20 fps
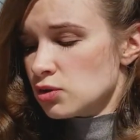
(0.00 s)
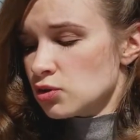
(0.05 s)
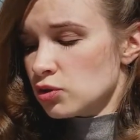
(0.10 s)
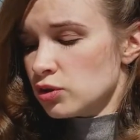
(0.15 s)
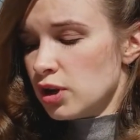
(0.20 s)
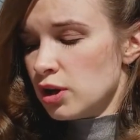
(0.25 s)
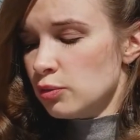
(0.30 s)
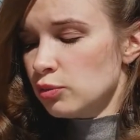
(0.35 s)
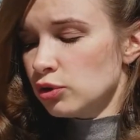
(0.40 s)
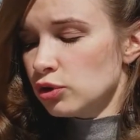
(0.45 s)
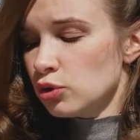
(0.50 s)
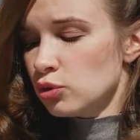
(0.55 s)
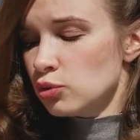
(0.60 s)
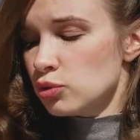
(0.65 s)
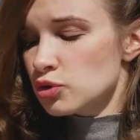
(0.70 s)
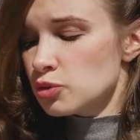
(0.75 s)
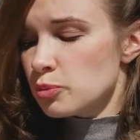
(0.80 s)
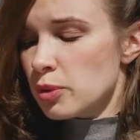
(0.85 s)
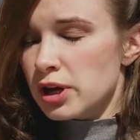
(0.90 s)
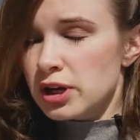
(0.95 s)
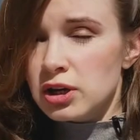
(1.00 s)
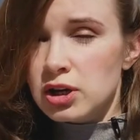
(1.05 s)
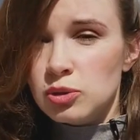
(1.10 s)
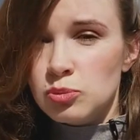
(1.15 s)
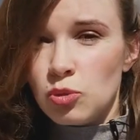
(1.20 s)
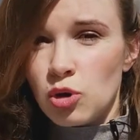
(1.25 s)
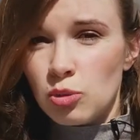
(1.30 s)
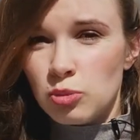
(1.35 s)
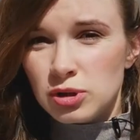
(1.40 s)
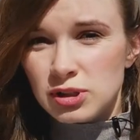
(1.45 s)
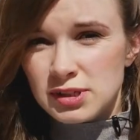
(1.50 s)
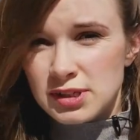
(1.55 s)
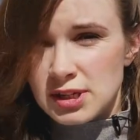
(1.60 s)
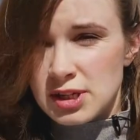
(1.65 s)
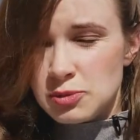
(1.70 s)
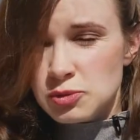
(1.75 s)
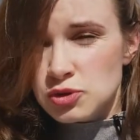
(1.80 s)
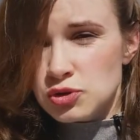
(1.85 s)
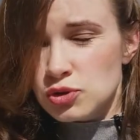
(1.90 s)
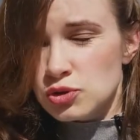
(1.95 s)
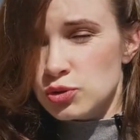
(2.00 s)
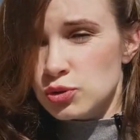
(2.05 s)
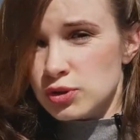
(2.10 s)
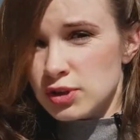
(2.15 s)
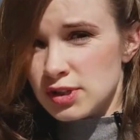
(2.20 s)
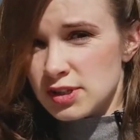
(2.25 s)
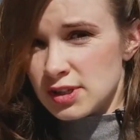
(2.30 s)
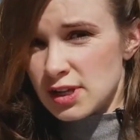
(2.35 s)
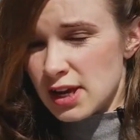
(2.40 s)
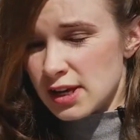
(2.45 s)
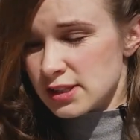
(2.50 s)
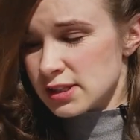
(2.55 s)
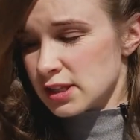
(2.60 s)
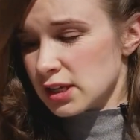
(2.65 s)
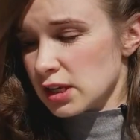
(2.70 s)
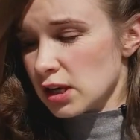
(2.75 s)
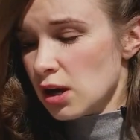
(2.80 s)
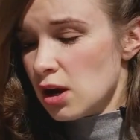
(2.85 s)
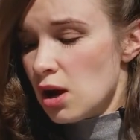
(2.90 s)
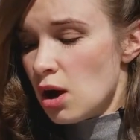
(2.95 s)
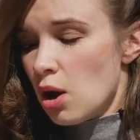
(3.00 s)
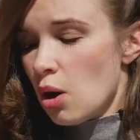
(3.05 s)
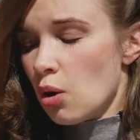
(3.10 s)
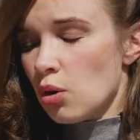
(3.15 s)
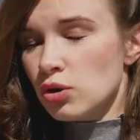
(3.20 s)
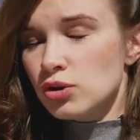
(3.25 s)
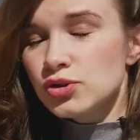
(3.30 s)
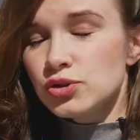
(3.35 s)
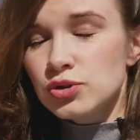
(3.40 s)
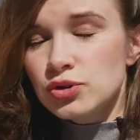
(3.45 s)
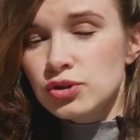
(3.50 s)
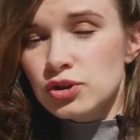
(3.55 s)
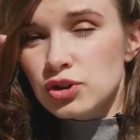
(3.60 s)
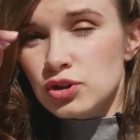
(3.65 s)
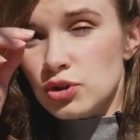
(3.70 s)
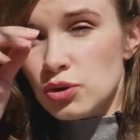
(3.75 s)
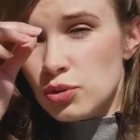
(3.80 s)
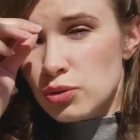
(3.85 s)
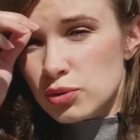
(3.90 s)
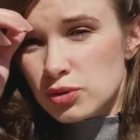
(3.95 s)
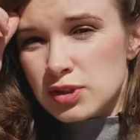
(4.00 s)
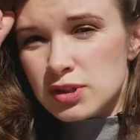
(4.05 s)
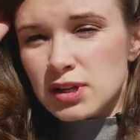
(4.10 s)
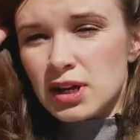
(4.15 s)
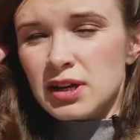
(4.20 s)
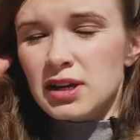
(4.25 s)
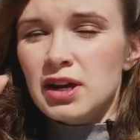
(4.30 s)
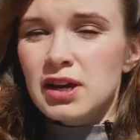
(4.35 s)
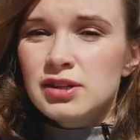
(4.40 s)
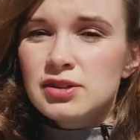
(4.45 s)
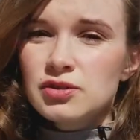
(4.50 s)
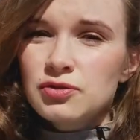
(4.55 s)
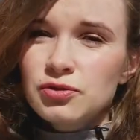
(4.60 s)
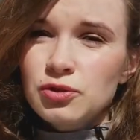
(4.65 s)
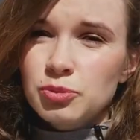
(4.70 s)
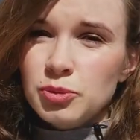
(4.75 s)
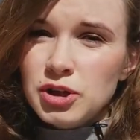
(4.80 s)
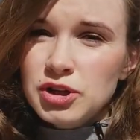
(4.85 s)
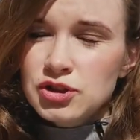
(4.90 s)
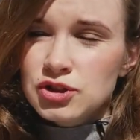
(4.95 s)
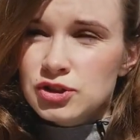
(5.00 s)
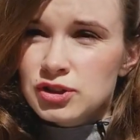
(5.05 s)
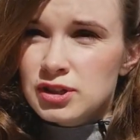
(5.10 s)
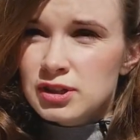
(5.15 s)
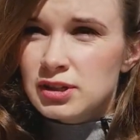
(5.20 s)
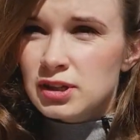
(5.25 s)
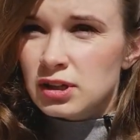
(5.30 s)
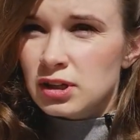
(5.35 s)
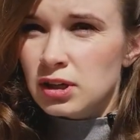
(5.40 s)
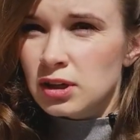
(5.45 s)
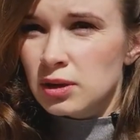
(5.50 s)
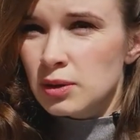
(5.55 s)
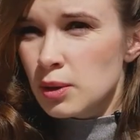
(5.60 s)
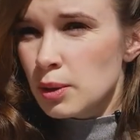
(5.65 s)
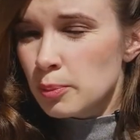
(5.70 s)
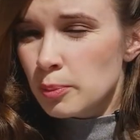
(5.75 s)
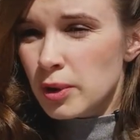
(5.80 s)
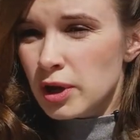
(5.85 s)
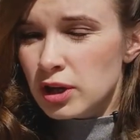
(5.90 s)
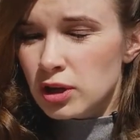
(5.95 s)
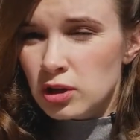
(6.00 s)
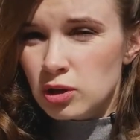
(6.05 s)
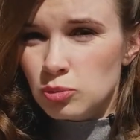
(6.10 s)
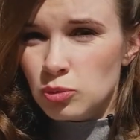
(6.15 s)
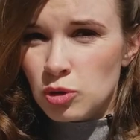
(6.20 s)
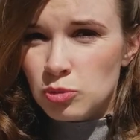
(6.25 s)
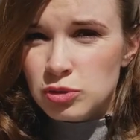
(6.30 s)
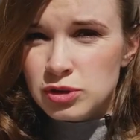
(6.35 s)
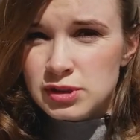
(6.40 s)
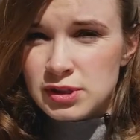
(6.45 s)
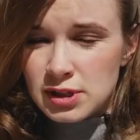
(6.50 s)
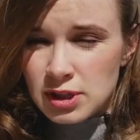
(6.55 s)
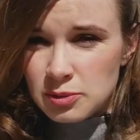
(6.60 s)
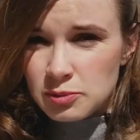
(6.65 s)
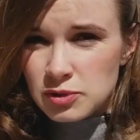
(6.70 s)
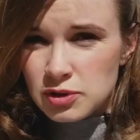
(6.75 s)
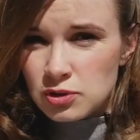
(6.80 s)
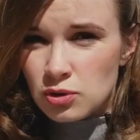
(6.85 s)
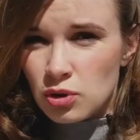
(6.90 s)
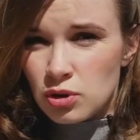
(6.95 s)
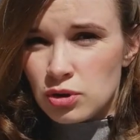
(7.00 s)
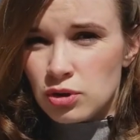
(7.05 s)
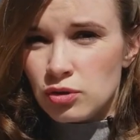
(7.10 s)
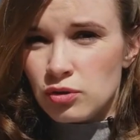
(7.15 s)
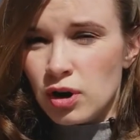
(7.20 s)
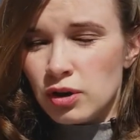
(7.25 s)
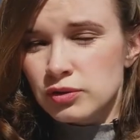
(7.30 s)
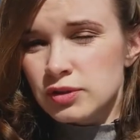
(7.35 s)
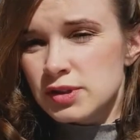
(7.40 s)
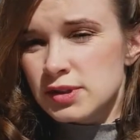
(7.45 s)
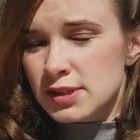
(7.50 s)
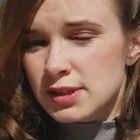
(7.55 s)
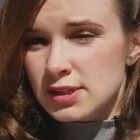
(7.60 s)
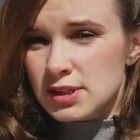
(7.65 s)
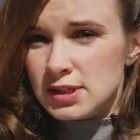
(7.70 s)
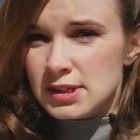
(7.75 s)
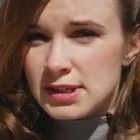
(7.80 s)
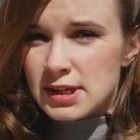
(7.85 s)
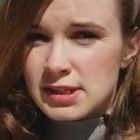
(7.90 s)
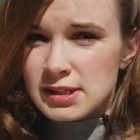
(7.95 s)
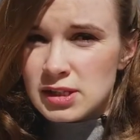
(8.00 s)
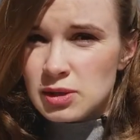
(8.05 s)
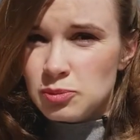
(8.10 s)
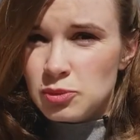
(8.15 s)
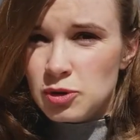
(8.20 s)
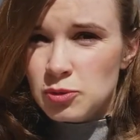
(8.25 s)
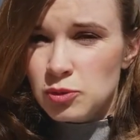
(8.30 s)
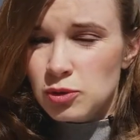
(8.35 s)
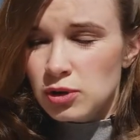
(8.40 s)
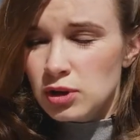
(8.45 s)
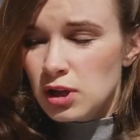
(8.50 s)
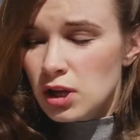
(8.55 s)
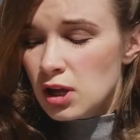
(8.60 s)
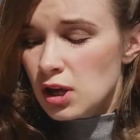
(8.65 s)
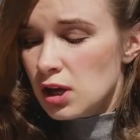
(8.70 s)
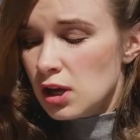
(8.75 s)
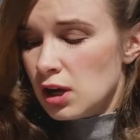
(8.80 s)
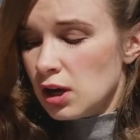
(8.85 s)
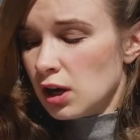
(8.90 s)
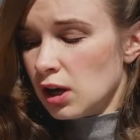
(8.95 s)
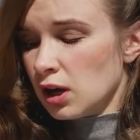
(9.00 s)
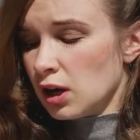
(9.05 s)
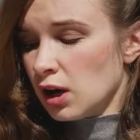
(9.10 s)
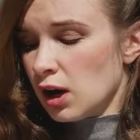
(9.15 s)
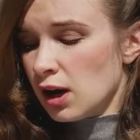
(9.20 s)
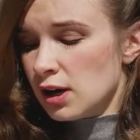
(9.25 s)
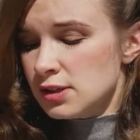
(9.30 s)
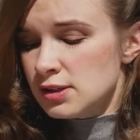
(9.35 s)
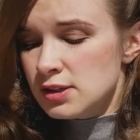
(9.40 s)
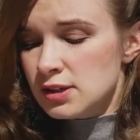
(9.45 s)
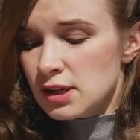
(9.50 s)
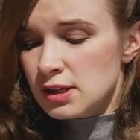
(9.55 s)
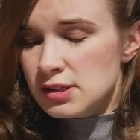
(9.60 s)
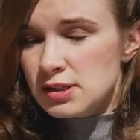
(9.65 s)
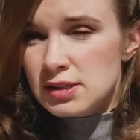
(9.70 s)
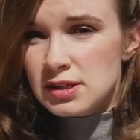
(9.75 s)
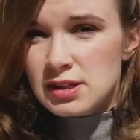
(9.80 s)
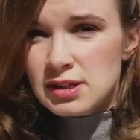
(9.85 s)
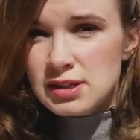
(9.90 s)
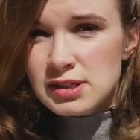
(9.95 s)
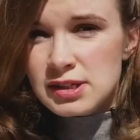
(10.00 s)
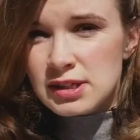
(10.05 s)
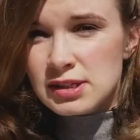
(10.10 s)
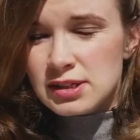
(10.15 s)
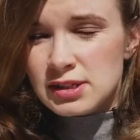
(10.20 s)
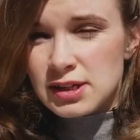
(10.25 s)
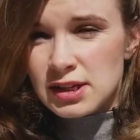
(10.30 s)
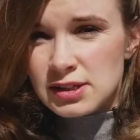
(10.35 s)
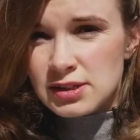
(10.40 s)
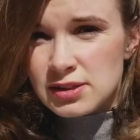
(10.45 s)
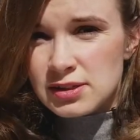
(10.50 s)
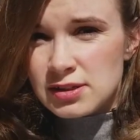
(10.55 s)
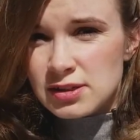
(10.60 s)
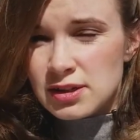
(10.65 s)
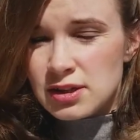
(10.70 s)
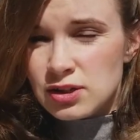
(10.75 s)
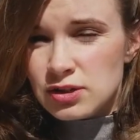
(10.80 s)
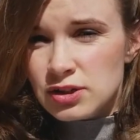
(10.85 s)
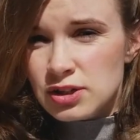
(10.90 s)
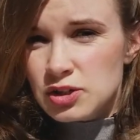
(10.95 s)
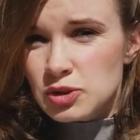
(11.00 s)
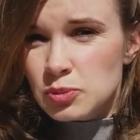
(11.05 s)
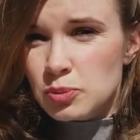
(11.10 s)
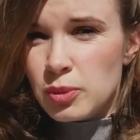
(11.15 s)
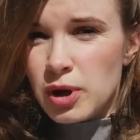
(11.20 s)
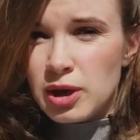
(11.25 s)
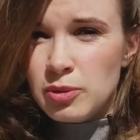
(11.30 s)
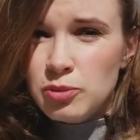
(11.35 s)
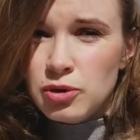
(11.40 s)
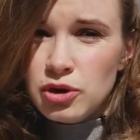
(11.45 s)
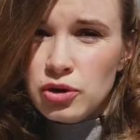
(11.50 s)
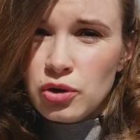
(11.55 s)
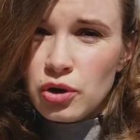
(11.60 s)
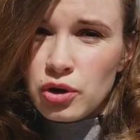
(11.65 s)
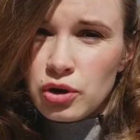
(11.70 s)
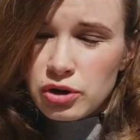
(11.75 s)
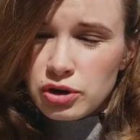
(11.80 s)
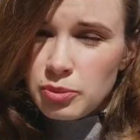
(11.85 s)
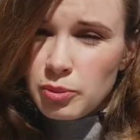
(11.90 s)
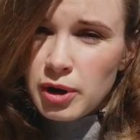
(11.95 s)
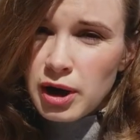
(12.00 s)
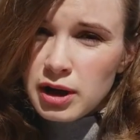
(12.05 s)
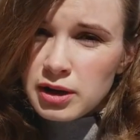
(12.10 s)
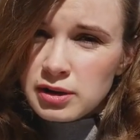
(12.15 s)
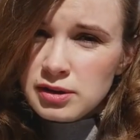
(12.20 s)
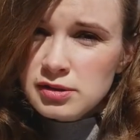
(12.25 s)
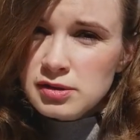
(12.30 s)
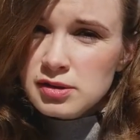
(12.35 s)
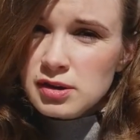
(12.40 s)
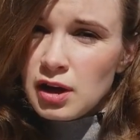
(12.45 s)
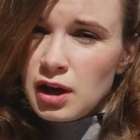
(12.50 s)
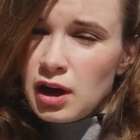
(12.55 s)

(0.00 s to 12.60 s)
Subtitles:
So they will use medical mobile teams to do this testing. Also in the news, I get information that there are medical mobile teams going around the city and testing people. I did not see it, I did not hear it. Maybe you heard about it.